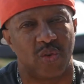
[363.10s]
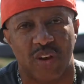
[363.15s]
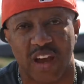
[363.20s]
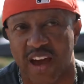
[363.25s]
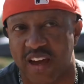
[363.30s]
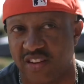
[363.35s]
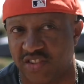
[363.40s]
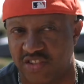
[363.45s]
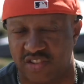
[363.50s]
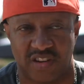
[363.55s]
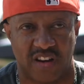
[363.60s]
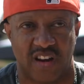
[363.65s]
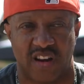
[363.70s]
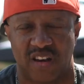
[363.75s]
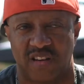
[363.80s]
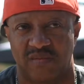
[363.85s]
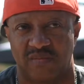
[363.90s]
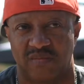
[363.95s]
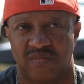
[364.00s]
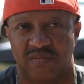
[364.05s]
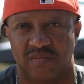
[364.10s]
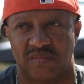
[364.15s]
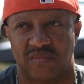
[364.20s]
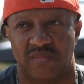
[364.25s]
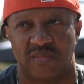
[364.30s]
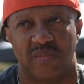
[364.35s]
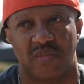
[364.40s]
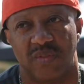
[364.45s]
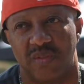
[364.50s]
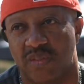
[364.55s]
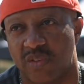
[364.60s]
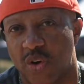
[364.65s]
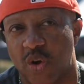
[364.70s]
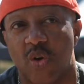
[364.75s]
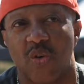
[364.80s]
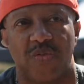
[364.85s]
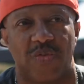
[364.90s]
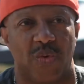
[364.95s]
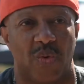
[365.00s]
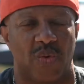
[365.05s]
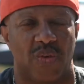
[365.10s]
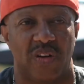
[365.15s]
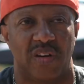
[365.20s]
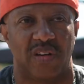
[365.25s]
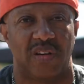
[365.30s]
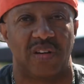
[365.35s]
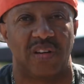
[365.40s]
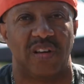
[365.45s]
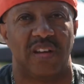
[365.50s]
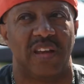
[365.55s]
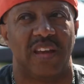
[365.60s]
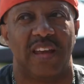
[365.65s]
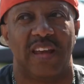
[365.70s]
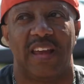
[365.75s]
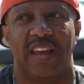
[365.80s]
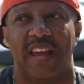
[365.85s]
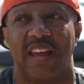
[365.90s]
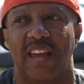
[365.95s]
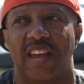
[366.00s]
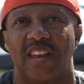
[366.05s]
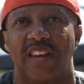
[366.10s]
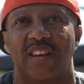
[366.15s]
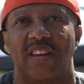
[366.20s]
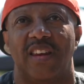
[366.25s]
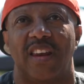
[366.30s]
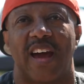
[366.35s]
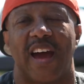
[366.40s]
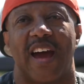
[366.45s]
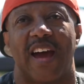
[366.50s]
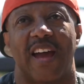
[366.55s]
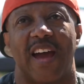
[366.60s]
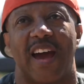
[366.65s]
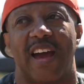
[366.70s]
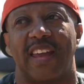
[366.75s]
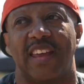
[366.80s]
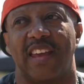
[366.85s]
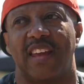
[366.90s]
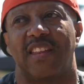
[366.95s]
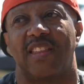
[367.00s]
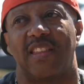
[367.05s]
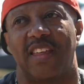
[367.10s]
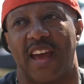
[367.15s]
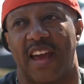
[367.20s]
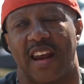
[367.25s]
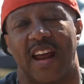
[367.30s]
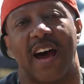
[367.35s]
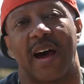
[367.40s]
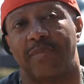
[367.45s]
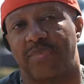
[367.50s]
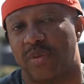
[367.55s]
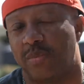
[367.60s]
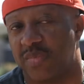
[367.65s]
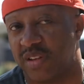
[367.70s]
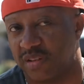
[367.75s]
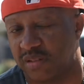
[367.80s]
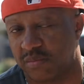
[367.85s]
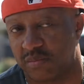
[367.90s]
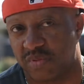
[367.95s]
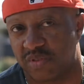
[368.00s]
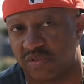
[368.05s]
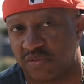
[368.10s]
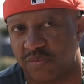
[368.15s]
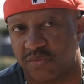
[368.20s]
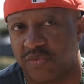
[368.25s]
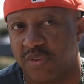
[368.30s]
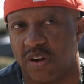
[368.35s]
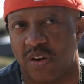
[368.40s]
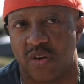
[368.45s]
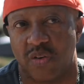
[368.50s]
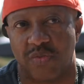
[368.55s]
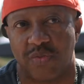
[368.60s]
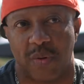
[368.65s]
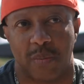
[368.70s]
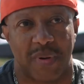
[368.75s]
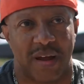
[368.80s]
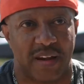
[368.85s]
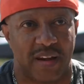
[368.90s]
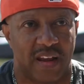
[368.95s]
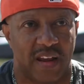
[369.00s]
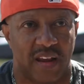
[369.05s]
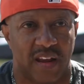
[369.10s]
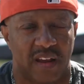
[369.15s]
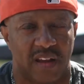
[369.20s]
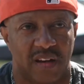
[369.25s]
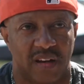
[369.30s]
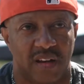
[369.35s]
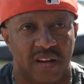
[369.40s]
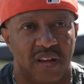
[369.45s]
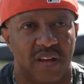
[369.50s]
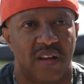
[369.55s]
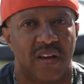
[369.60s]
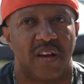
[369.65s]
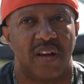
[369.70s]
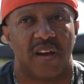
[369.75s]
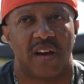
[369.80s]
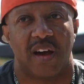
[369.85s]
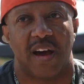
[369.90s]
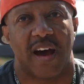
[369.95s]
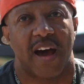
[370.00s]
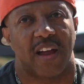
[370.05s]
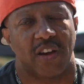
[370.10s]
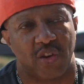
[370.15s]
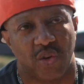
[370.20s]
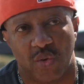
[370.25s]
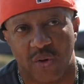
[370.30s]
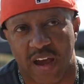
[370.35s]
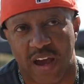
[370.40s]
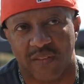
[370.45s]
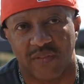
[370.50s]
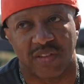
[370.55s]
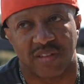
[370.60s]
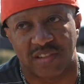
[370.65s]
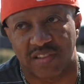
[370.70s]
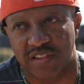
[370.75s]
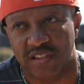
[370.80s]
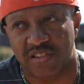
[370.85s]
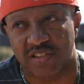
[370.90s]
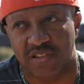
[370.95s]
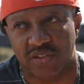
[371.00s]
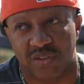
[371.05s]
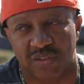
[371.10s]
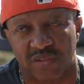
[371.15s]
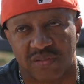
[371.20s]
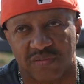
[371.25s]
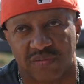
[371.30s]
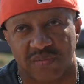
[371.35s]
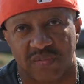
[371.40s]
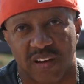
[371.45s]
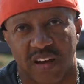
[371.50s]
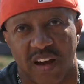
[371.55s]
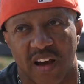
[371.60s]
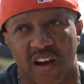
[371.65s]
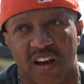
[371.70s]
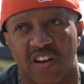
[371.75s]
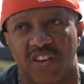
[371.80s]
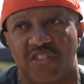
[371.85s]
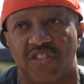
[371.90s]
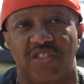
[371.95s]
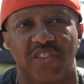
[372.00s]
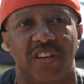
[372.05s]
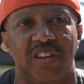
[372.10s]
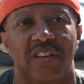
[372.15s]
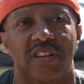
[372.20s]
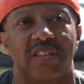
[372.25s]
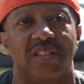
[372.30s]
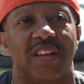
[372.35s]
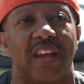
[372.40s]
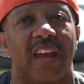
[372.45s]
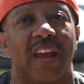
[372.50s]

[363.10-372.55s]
You got a shot. Go for it. And I get that optimism, you know, from my dad. I do have a sister. She